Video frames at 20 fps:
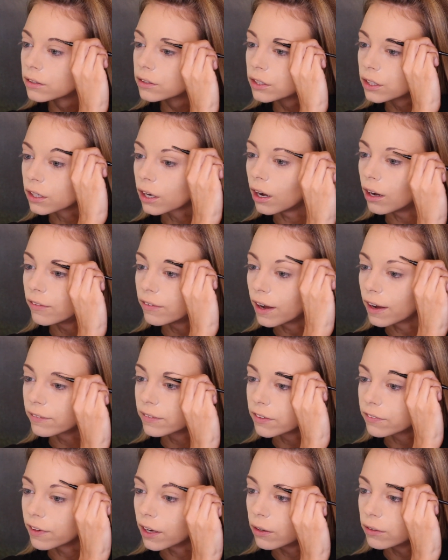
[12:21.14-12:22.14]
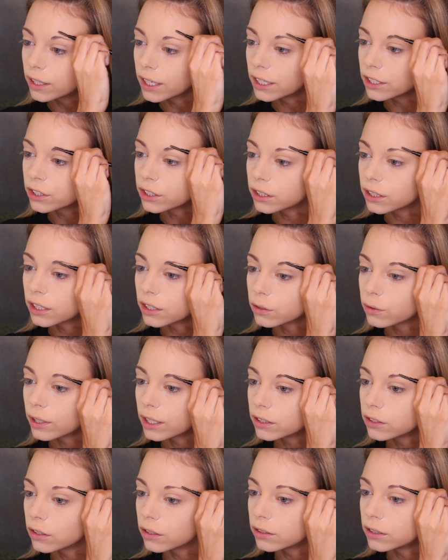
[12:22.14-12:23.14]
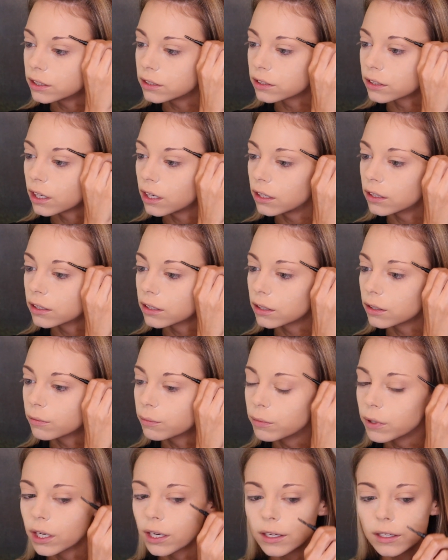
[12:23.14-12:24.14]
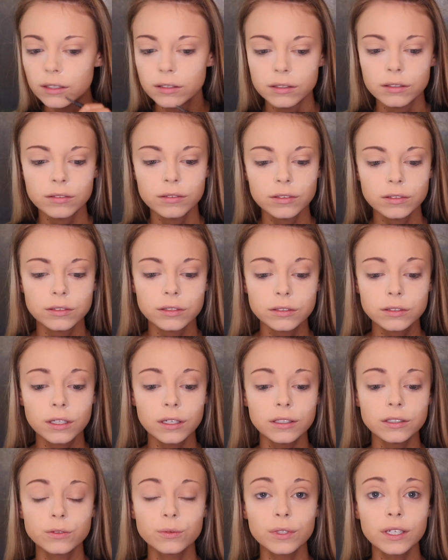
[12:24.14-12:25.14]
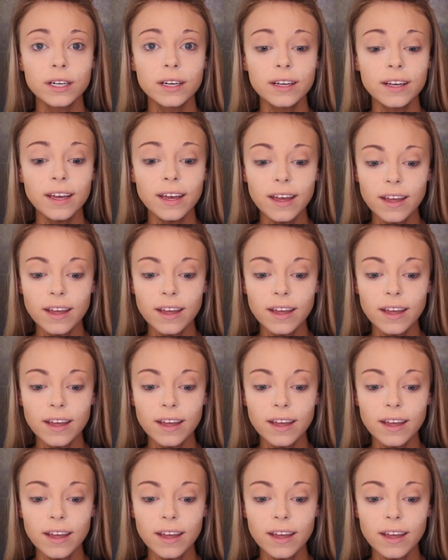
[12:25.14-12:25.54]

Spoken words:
Took off half the foundation, that's why it's all discolored, but it's as good as we're gonna